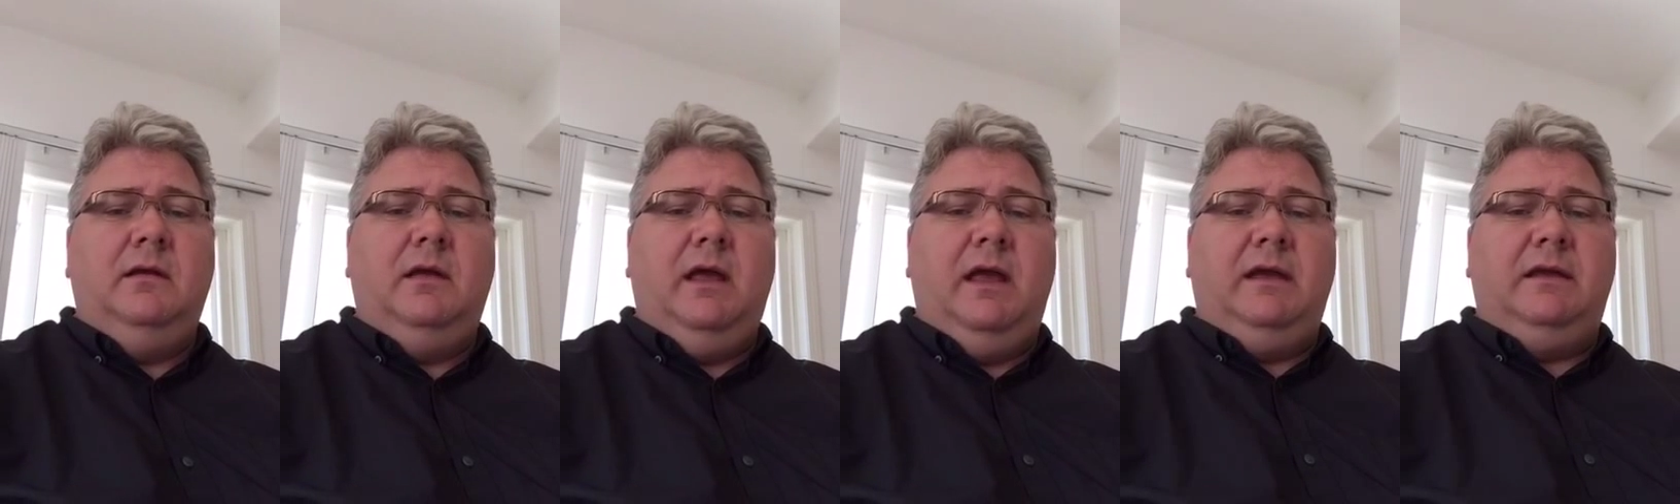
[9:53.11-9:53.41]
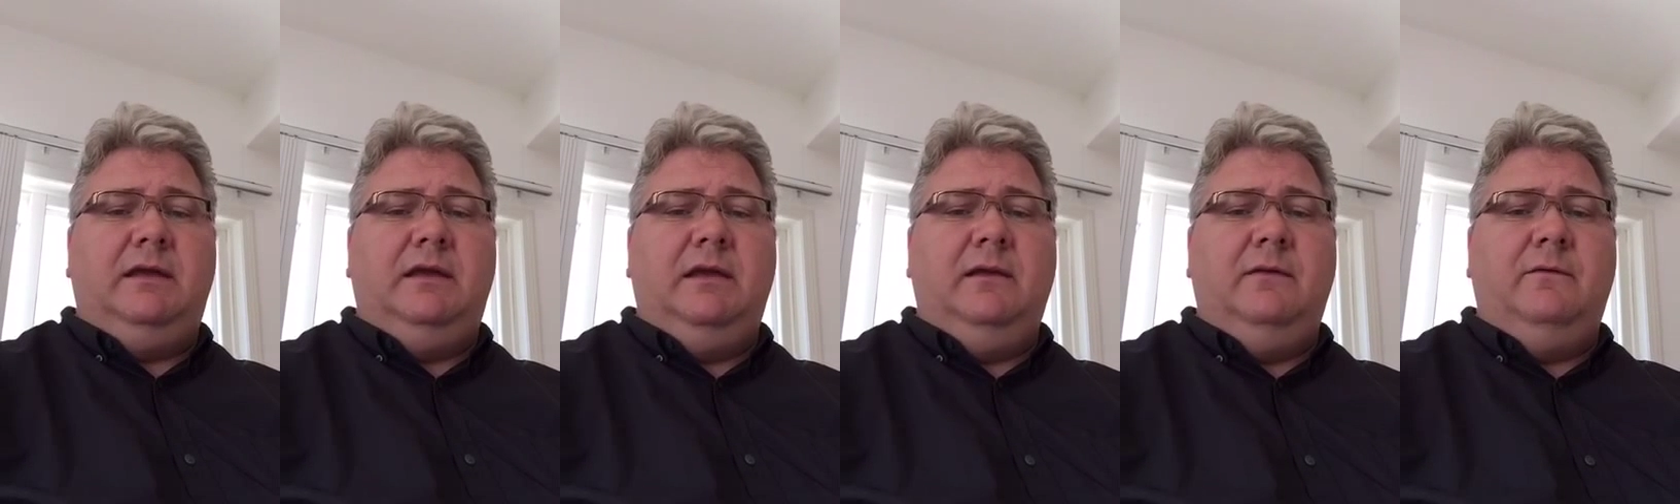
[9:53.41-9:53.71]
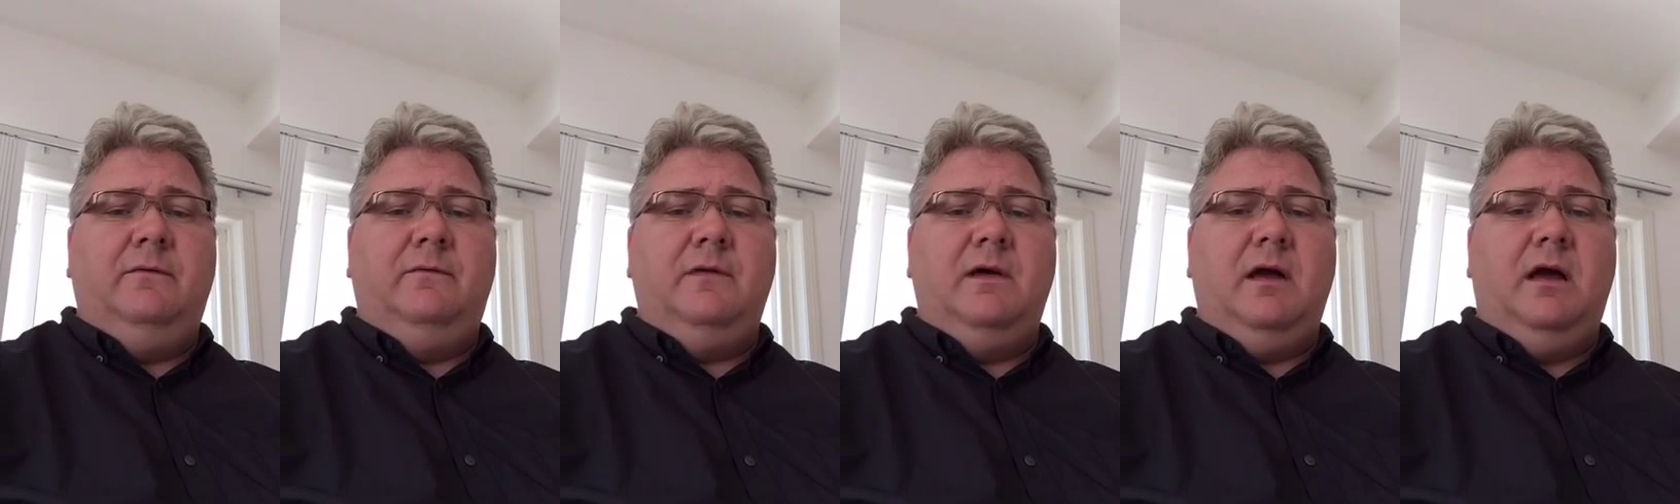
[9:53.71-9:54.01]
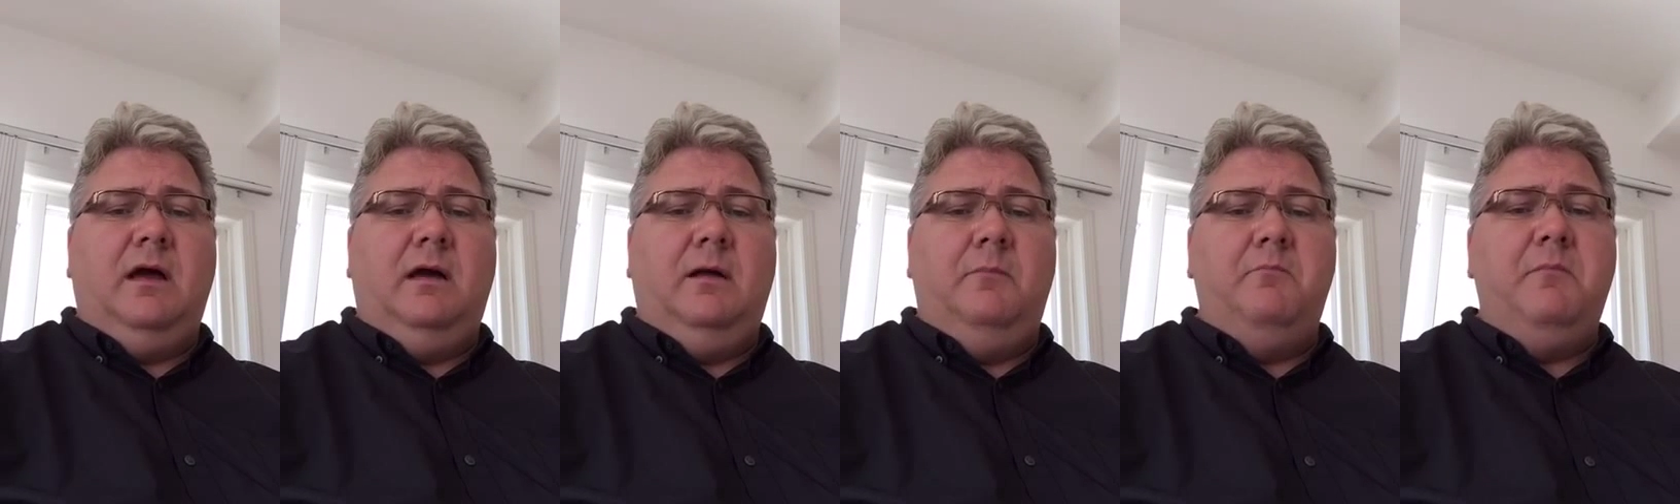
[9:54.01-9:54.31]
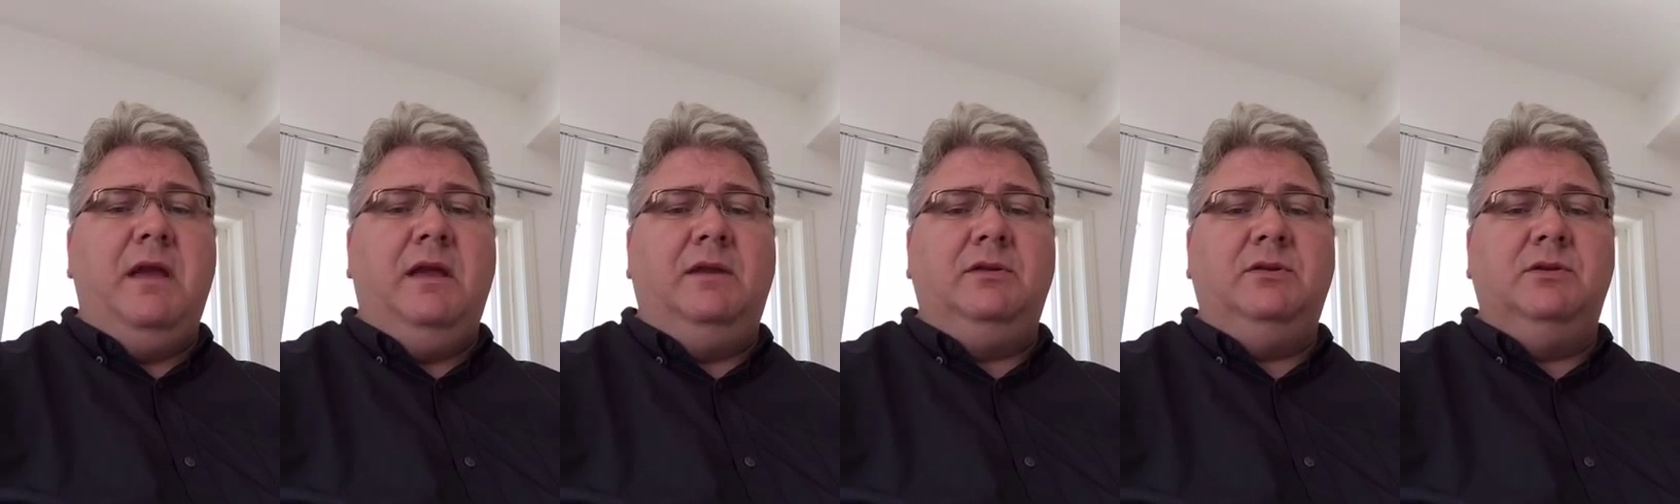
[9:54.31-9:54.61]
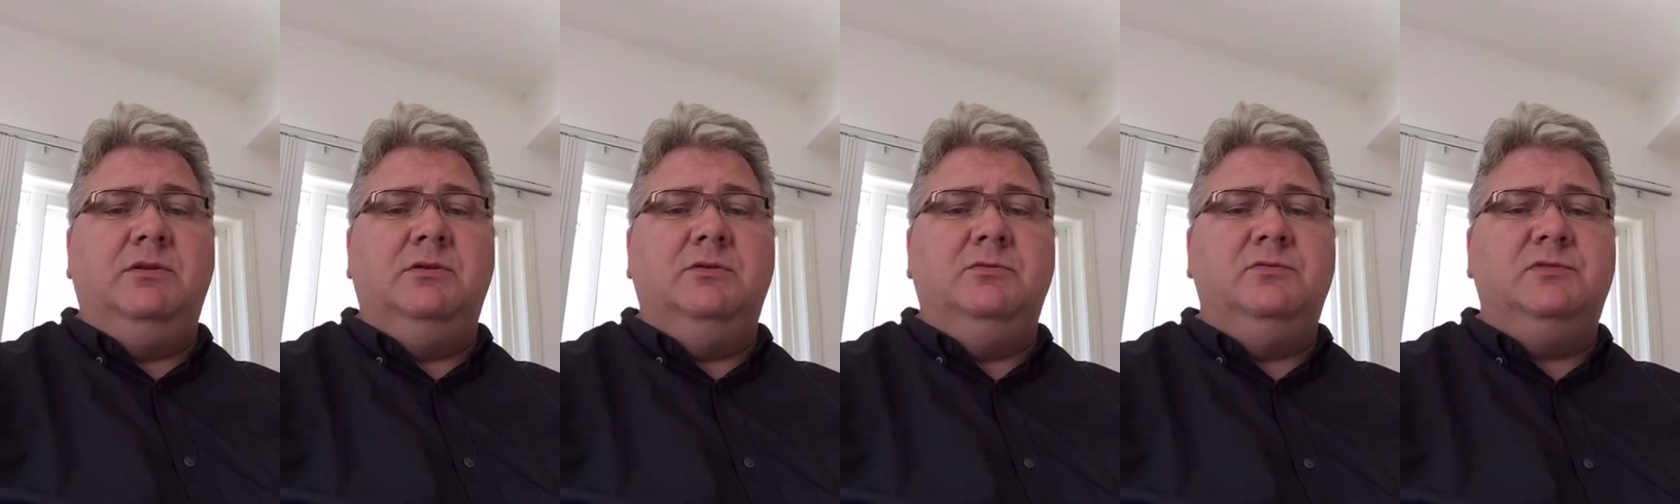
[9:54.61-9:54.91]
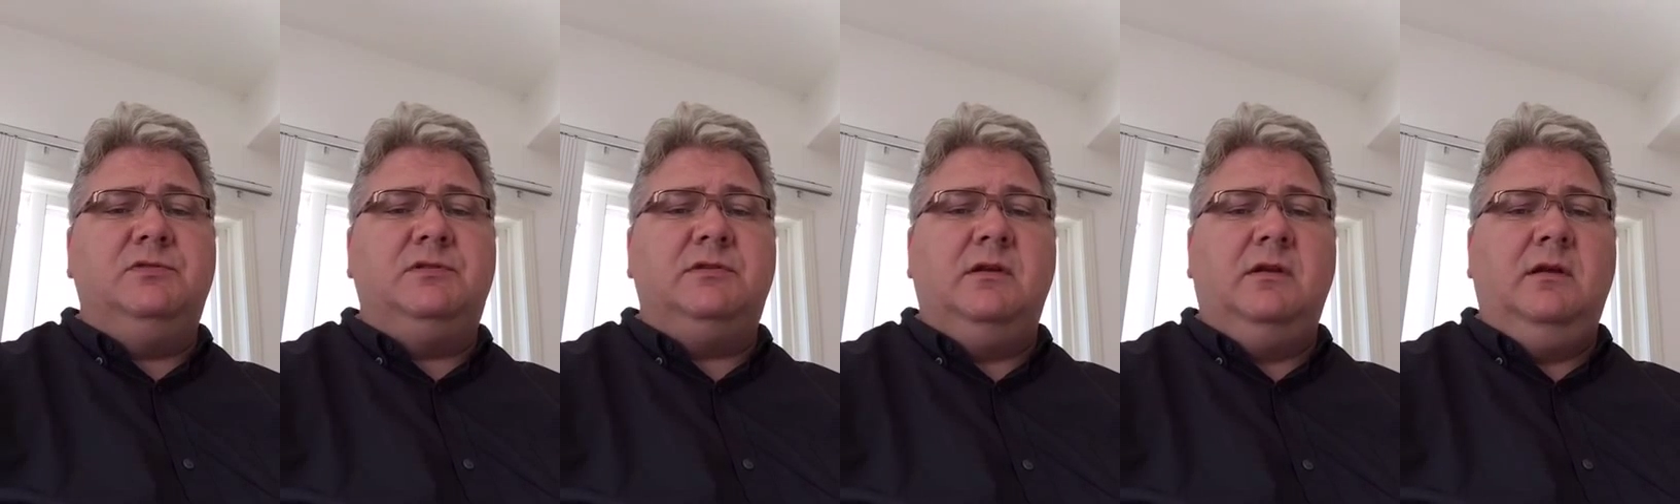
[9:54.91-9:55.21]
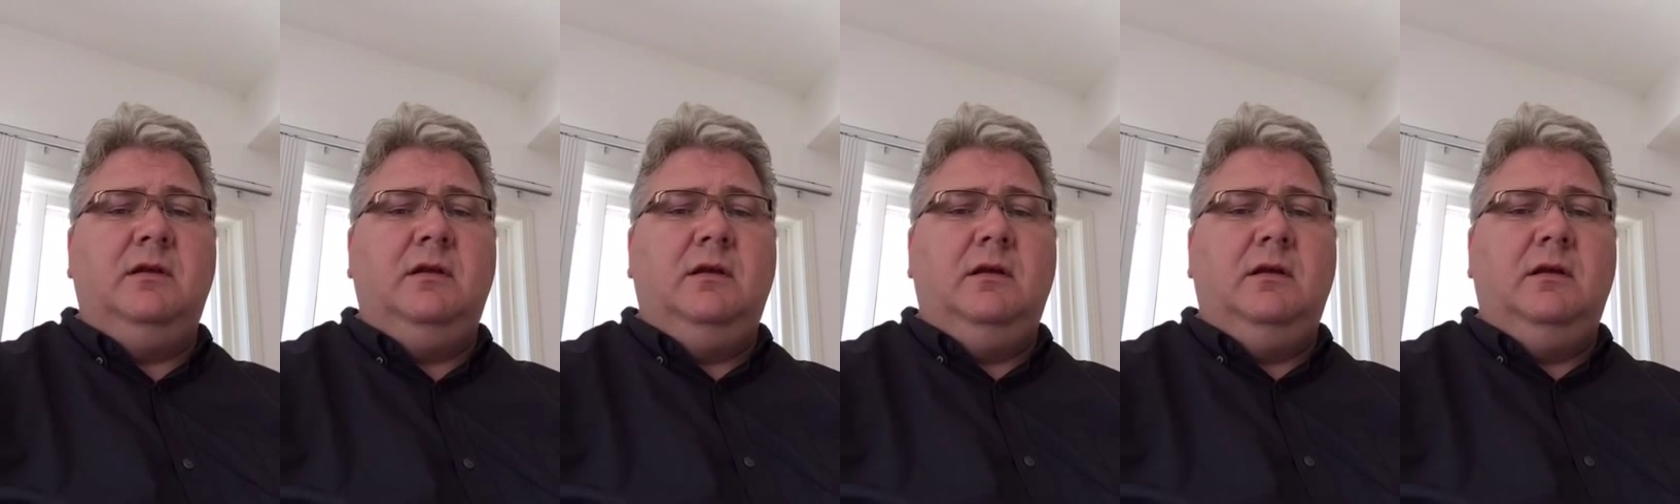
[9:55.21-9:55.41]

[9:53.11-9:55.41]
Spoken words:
and give menus.